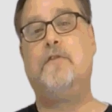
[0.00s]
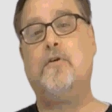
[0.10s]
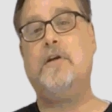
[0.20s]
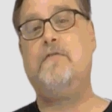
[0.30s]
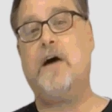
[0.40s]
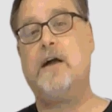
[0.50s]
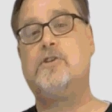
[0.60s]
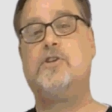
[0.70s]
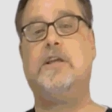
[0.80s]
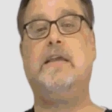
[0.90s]
fully
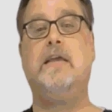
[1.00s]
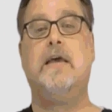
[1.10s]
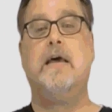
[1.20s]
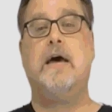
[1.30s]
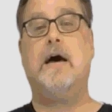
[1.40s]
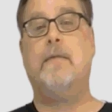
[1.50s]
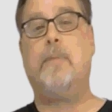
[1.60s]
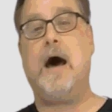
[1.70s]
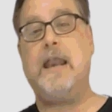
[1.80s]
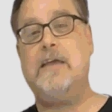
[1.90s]
functioning
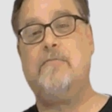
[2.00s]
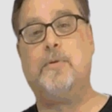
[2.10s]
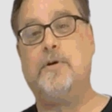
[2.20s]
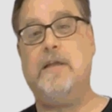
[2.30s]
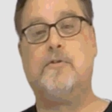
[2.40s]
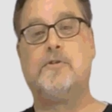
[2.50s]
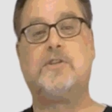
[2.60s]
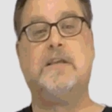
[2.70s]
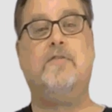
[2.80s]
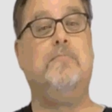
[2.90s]
body of believers
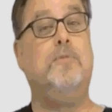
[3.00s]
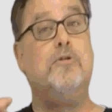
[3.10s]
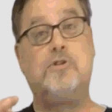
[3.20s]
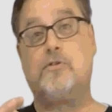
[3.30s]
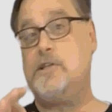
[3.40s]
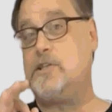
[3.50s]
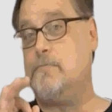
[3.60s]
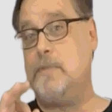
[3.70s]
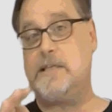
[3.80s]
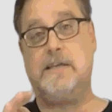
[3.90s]
living mutually
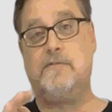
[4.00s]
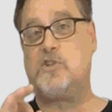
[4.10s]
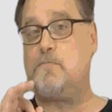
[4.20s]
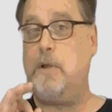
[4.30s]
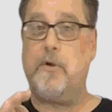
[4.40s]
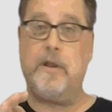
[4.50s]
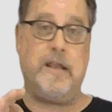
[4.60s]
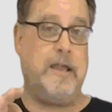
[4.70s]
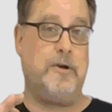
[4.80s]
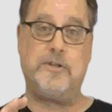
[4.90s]
submissive,
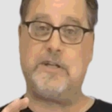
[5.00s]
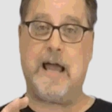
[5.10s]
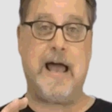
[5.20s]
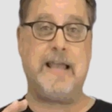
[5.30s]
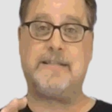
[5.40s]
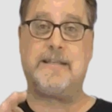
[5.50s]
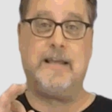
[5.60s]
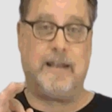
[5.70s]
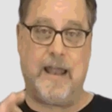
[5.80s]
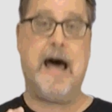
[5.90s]

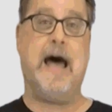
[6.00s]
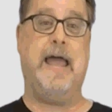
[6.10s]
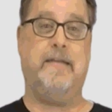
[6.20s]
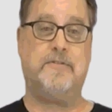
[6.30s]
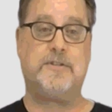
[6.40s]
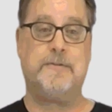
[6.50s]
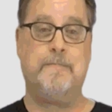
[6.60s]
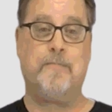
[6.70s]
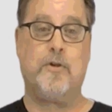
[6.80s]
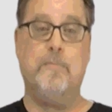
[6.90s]
spirit-energized lives.
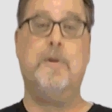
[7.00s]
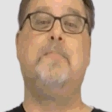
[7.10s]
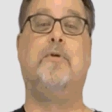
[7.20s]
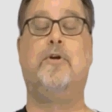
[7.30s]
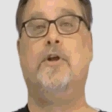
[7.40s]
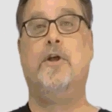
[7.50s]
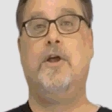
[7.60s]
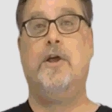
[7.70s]
Remember,